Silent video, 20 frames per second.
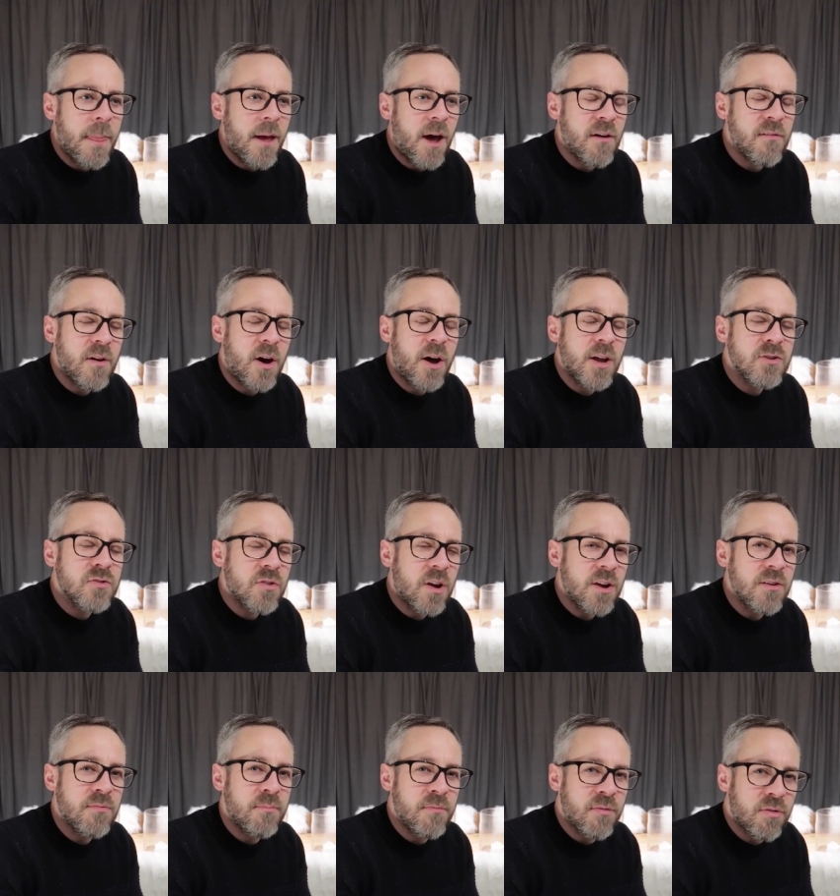I
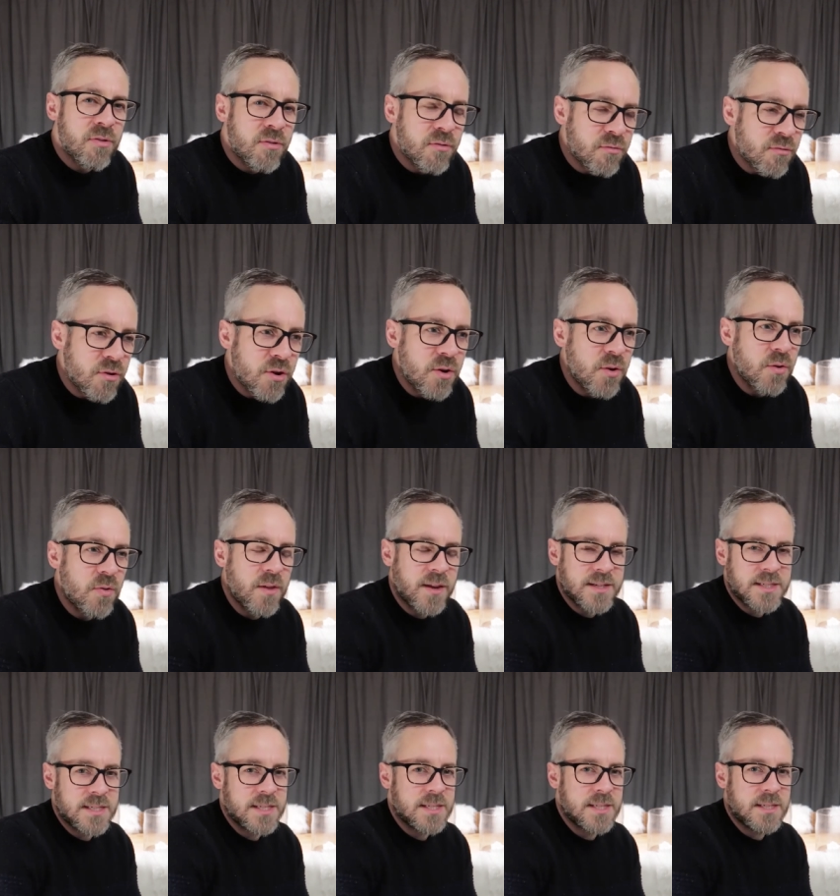drive through
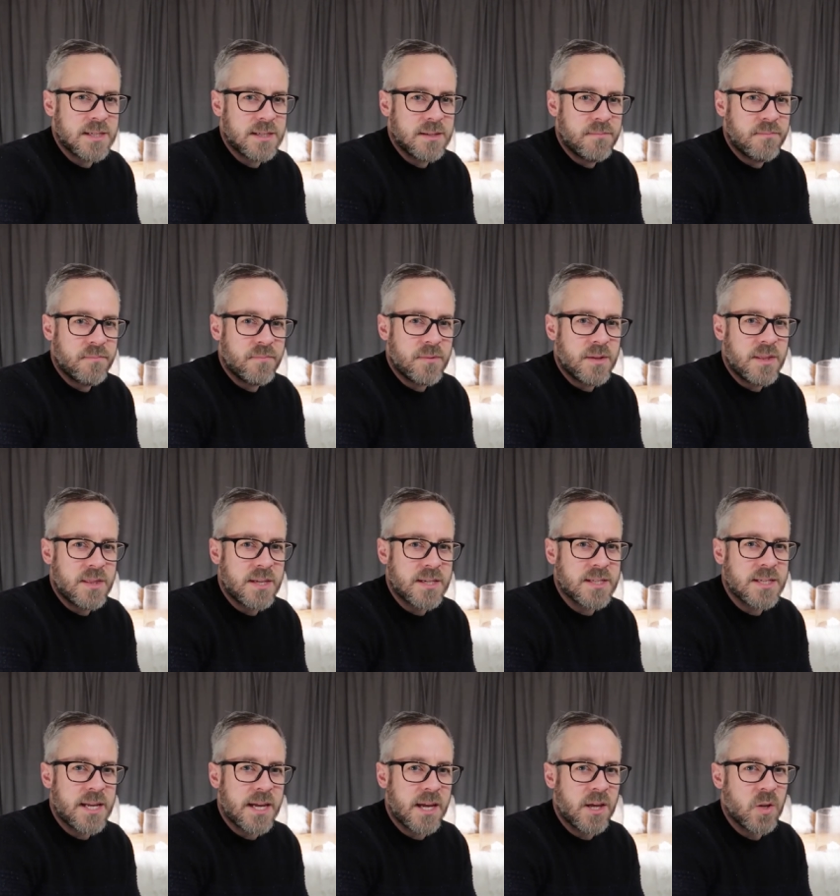this
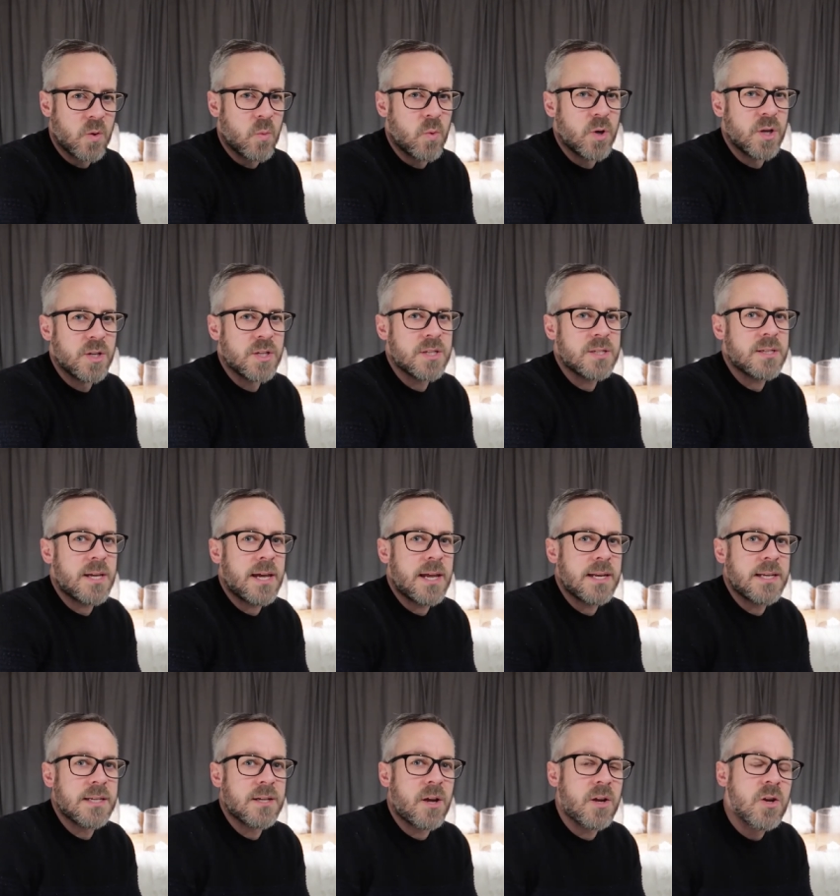neck of the woods,
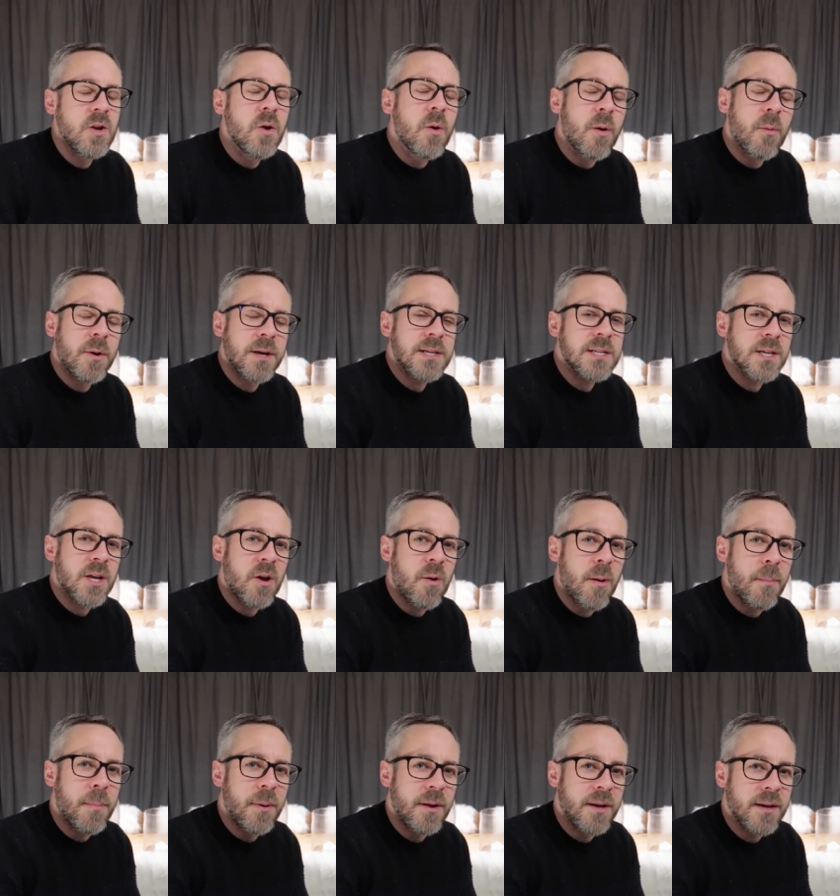and I knew I wanted to go
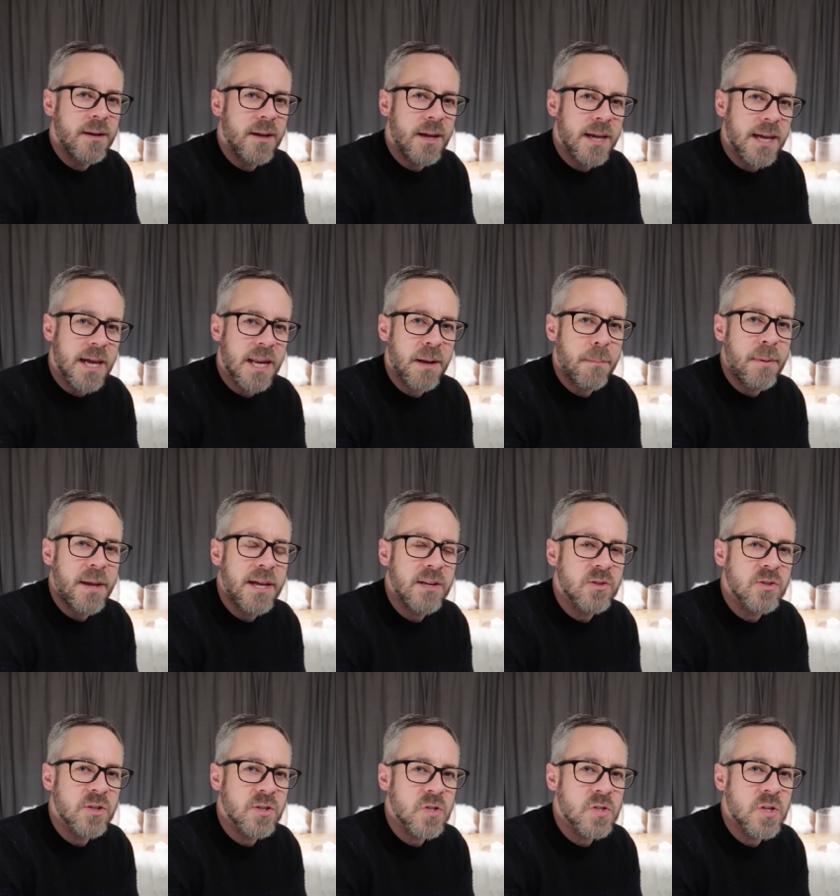up and get a
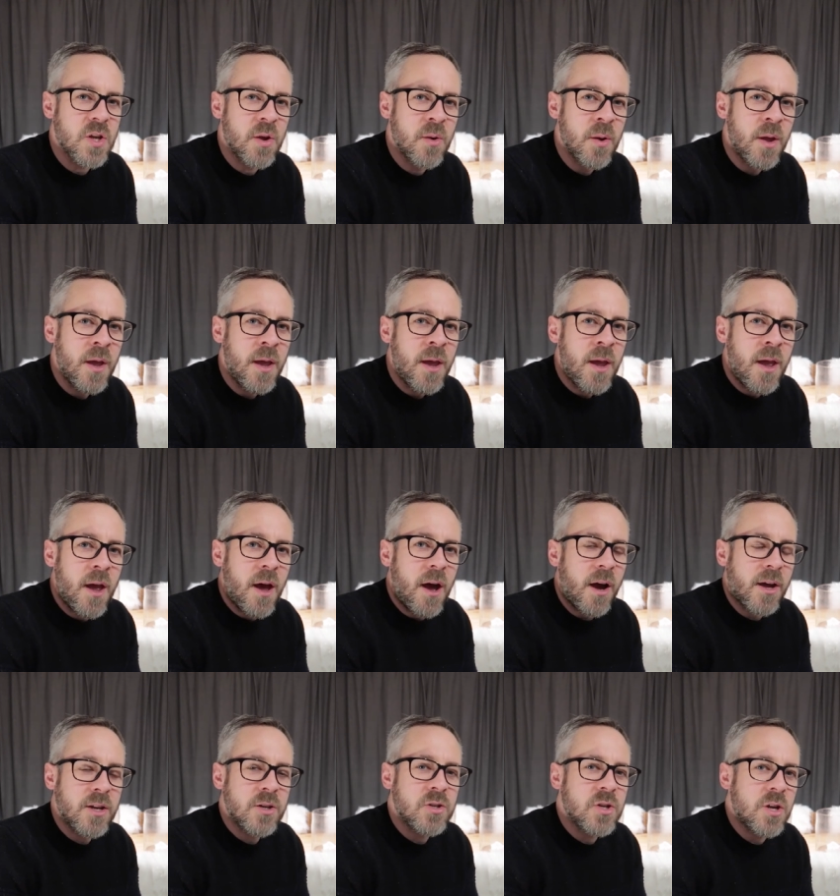picture. So I'm
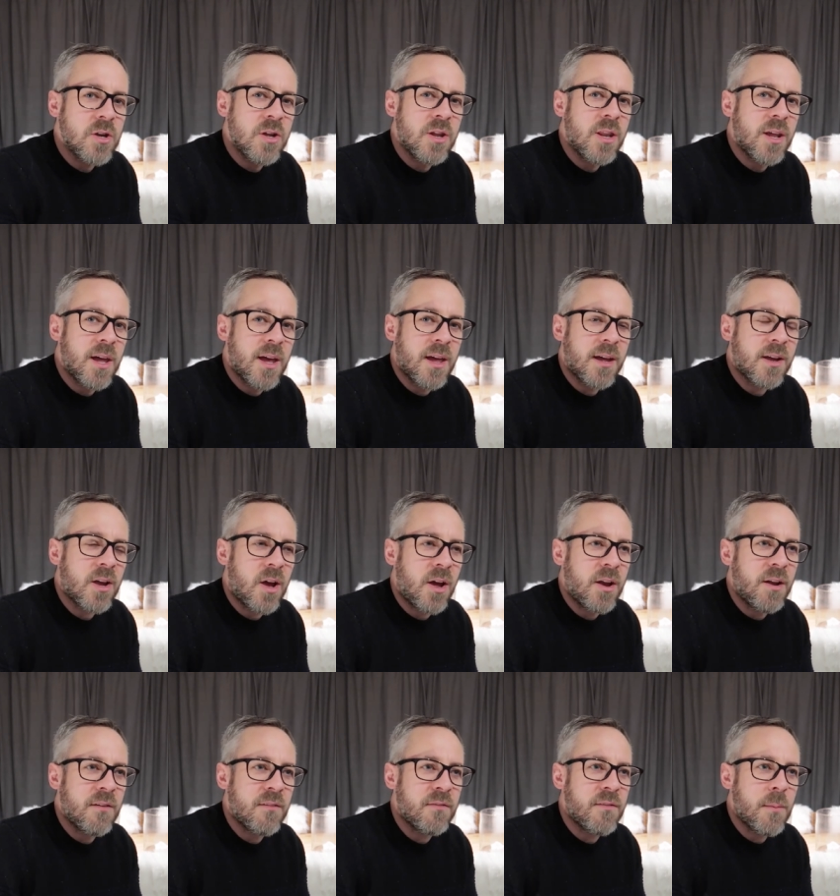going to show you the
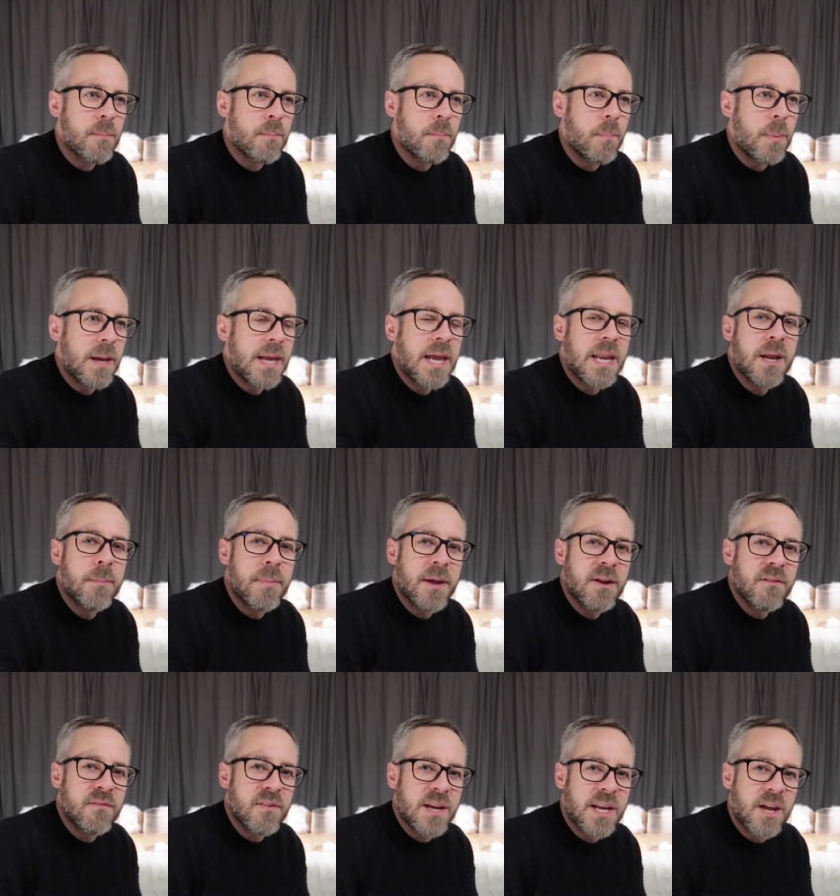kind of beginner bit
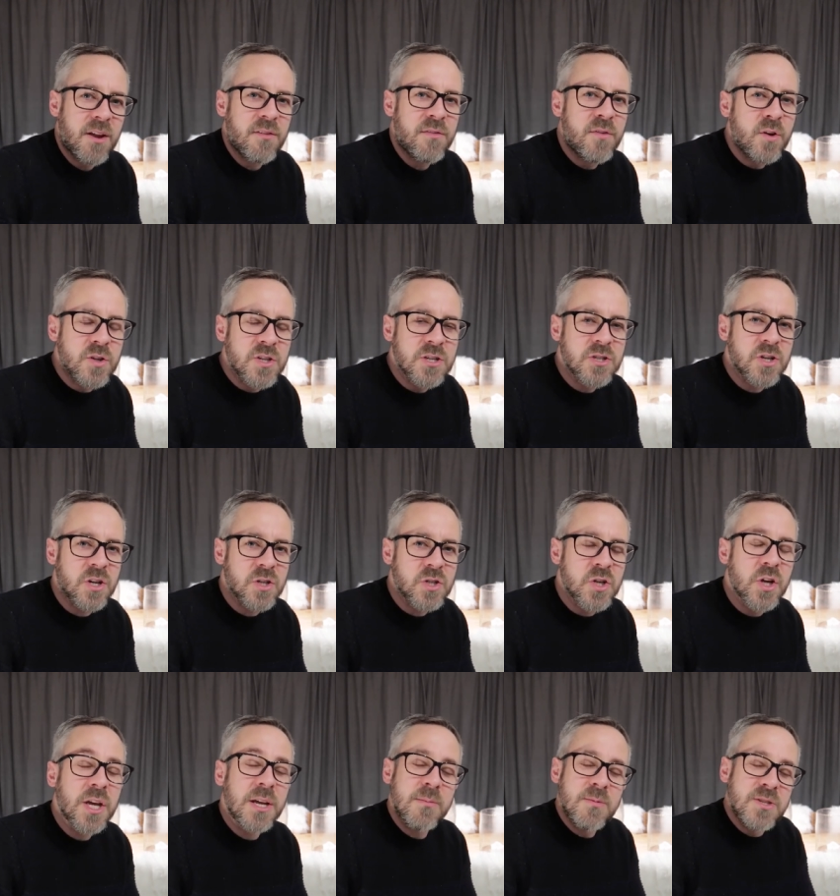of video footage I
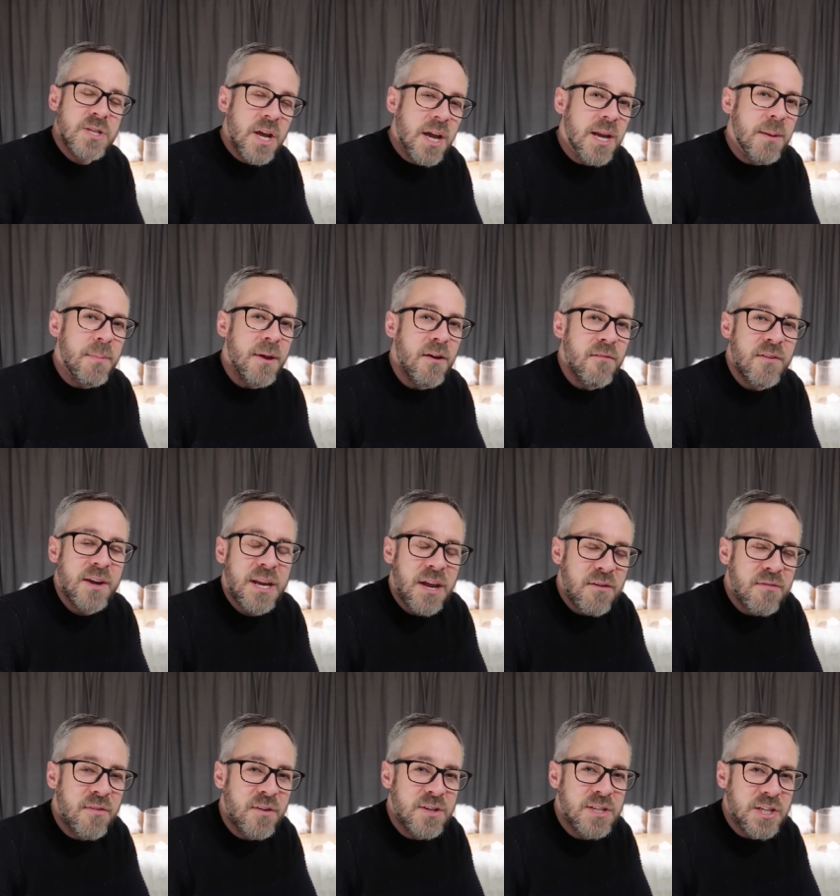took. It was the only bit of
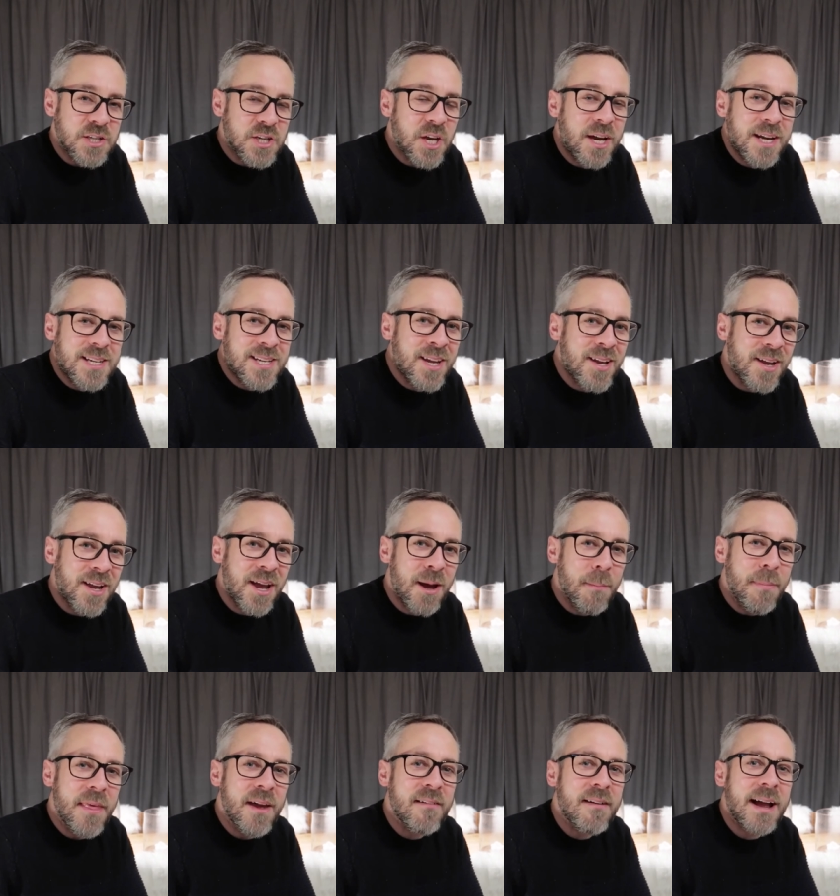video footage I took
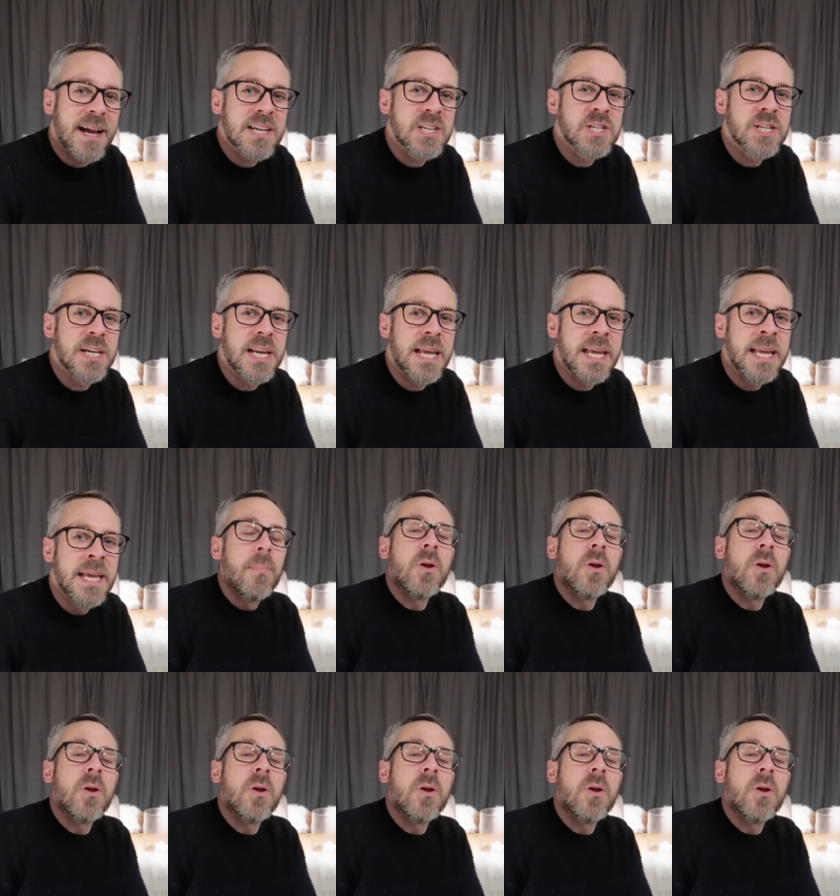up there, actually.